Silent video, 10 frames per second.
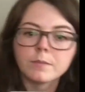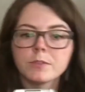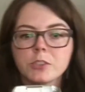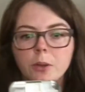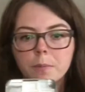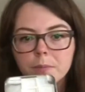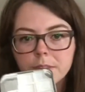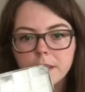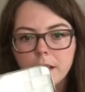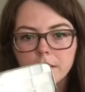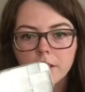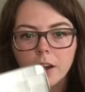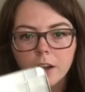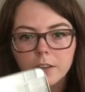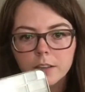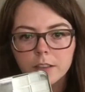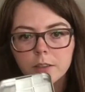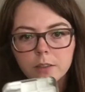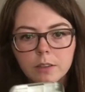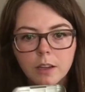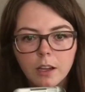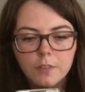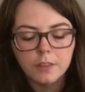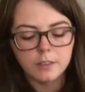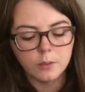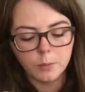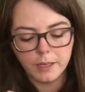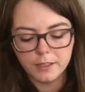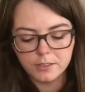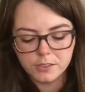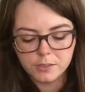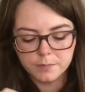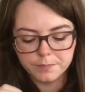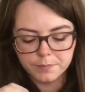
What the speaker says: So here they are, all the little wells.